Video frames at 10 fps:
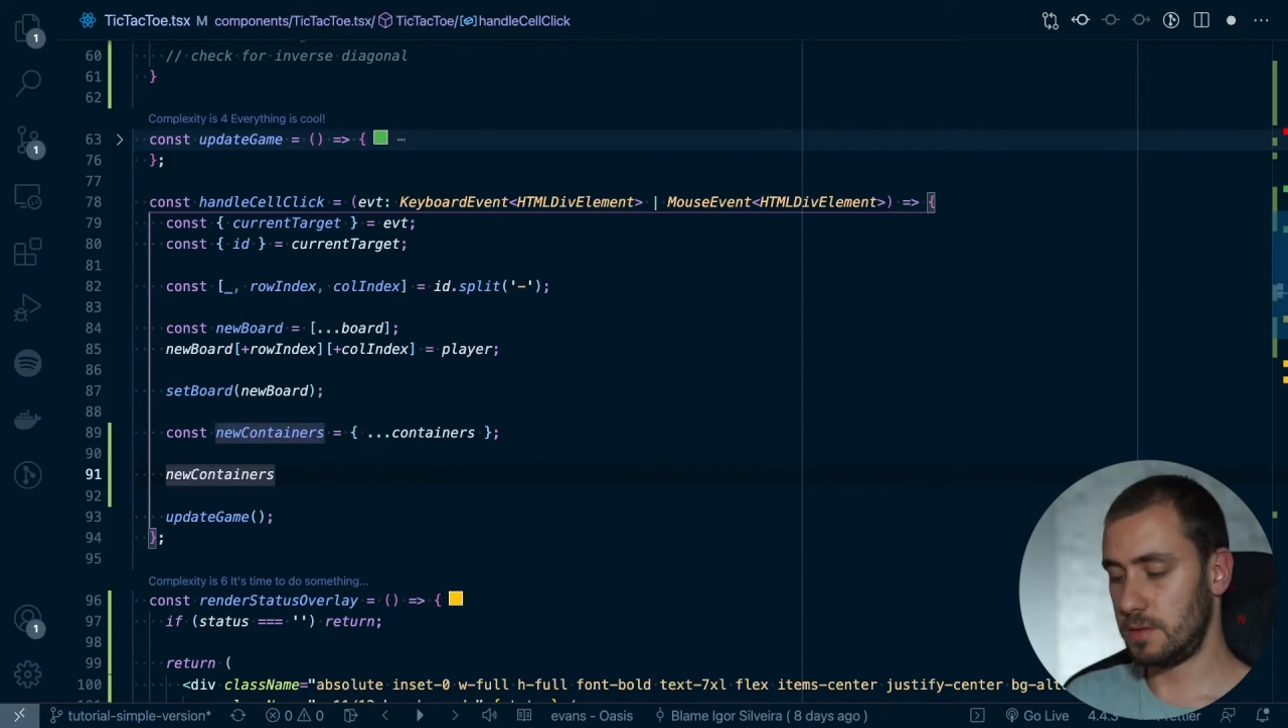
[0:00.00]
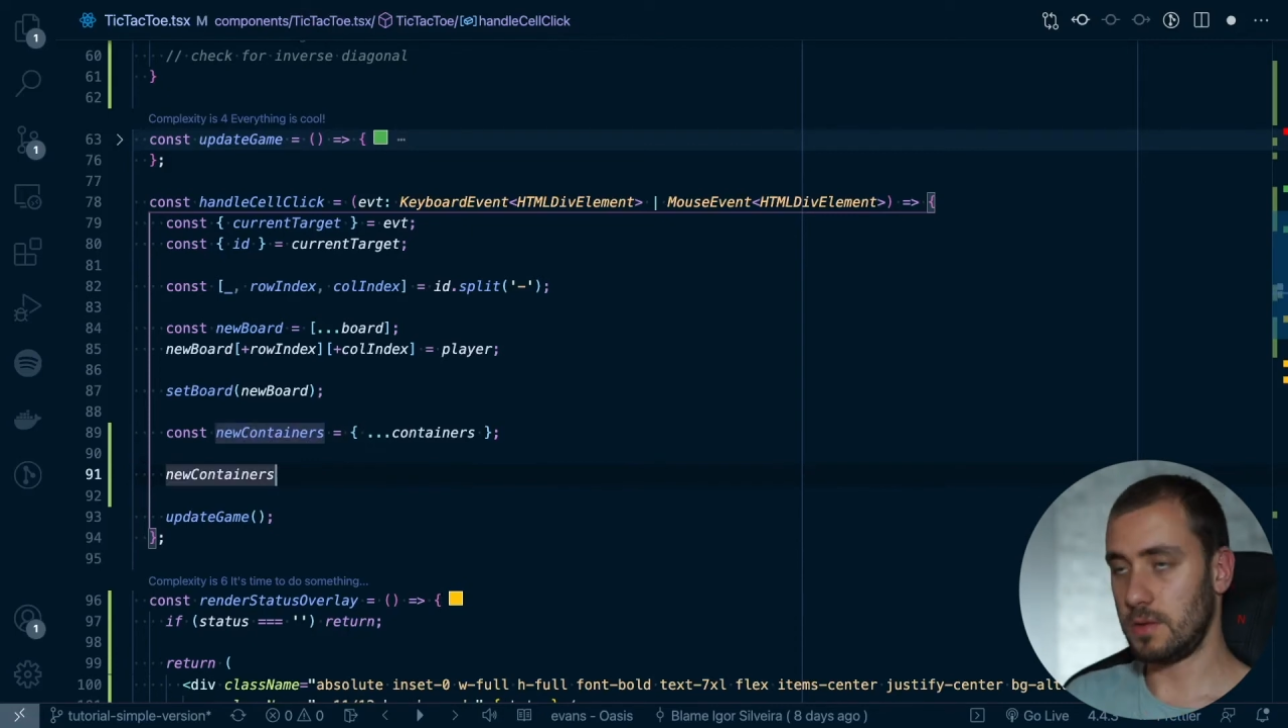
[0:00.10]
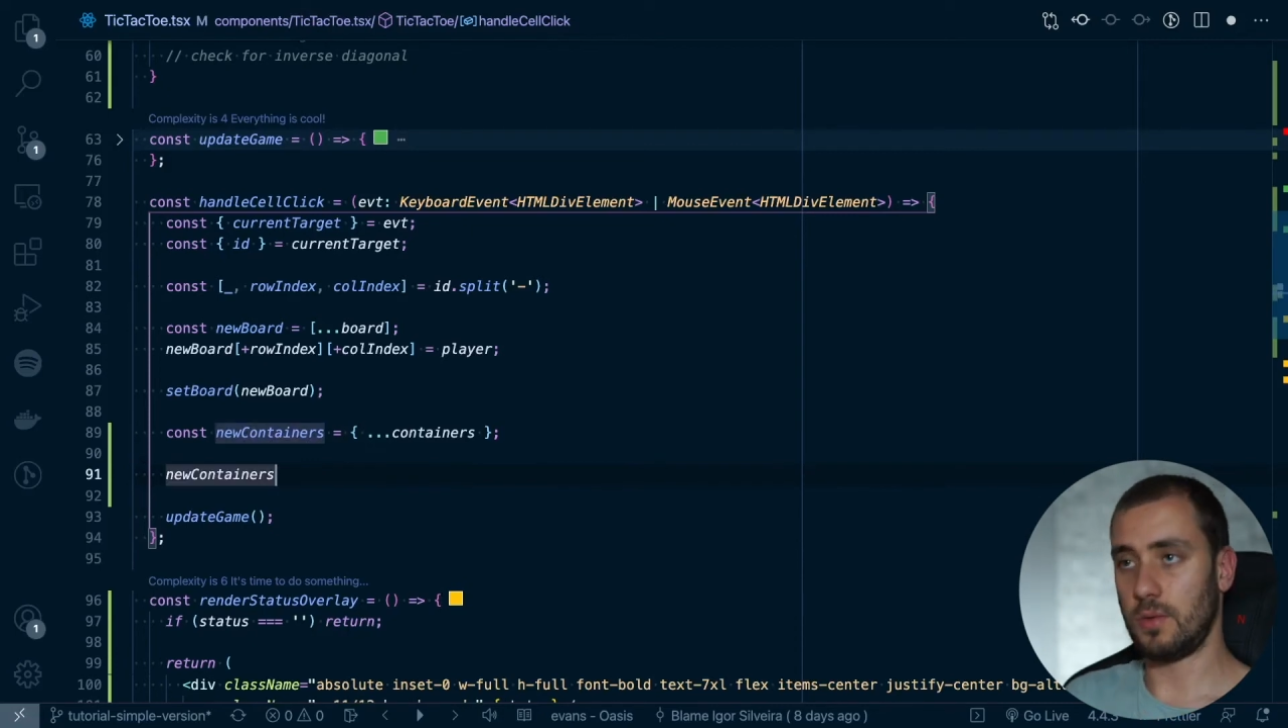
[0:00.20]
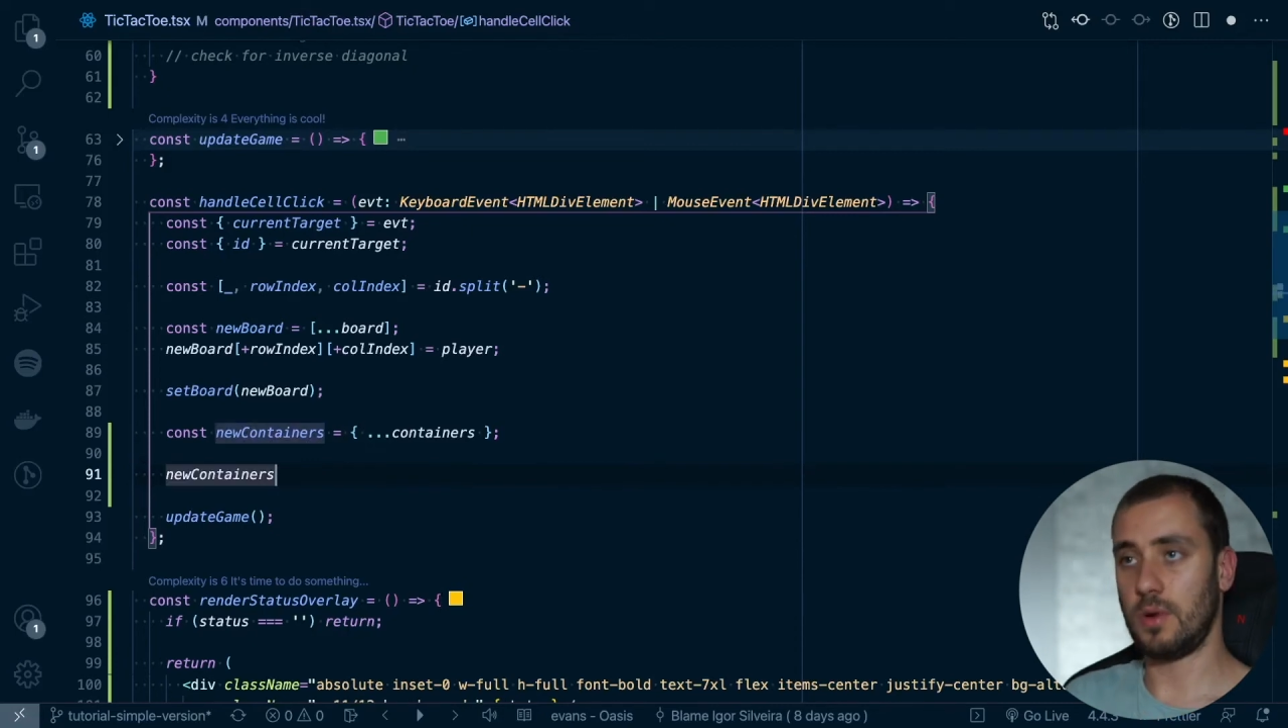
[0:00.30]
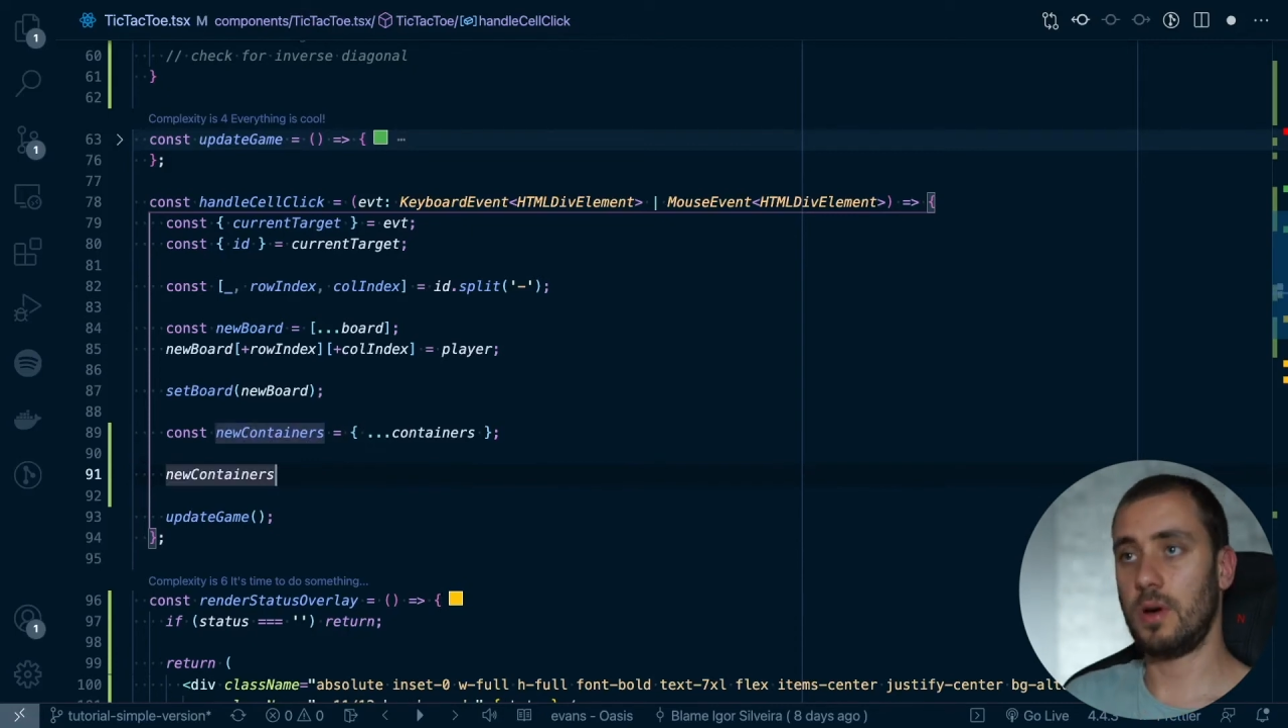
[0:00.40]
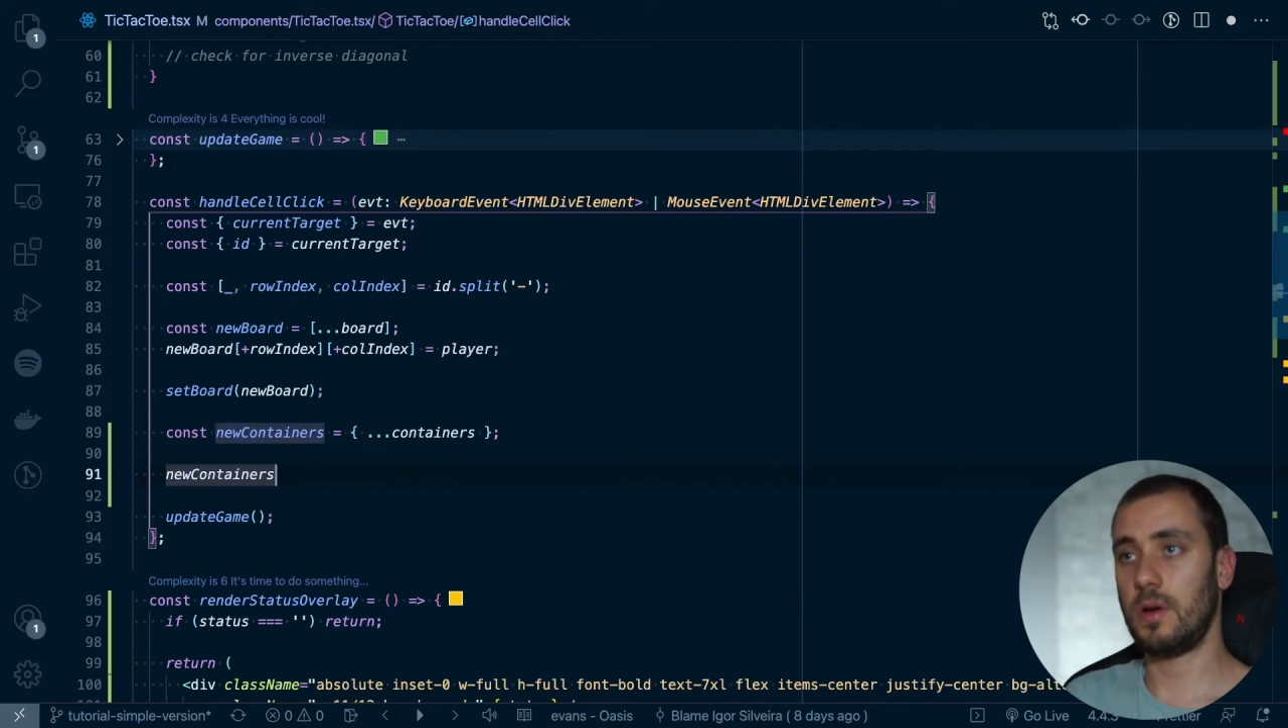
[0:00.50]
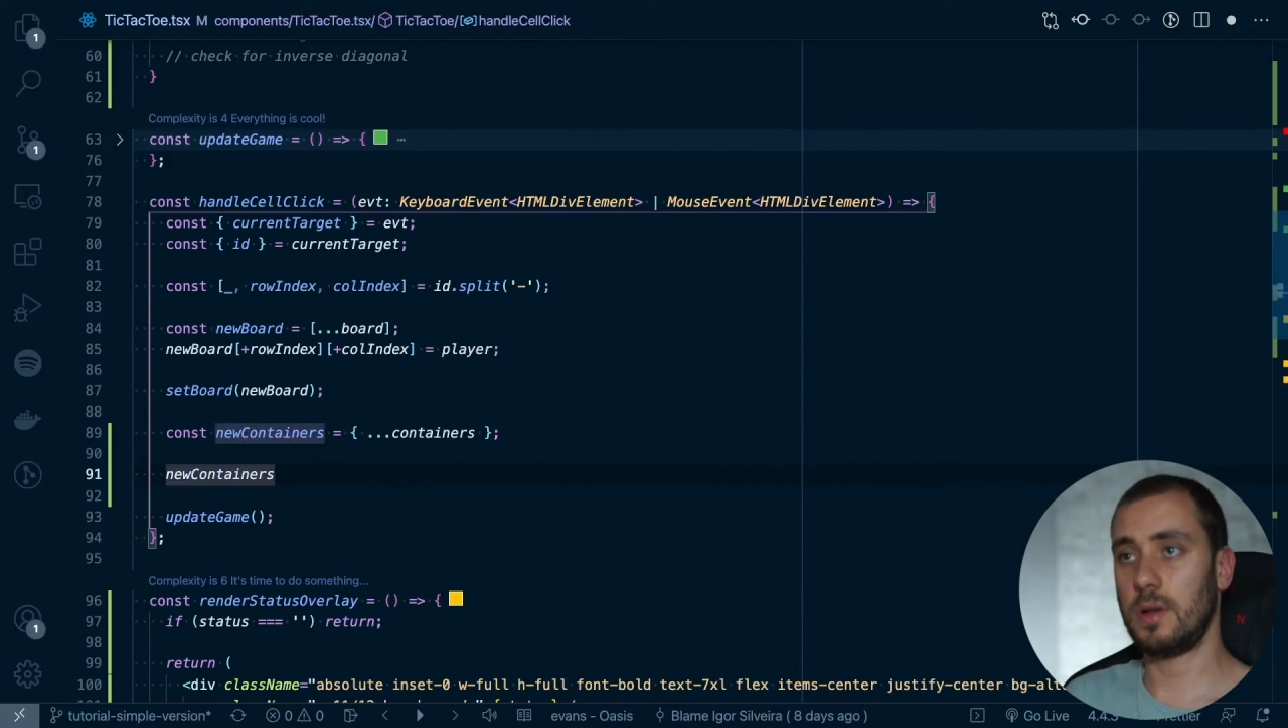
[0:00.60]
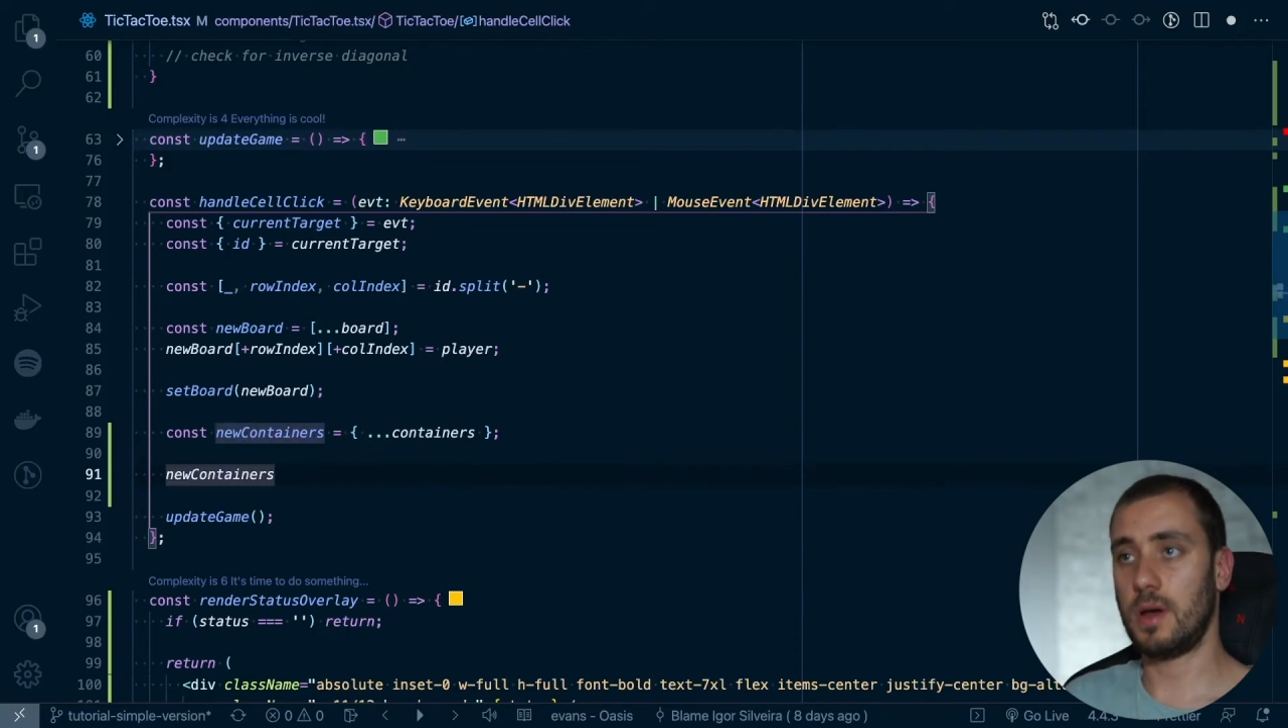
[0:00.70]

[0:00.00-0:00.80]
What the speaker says: So on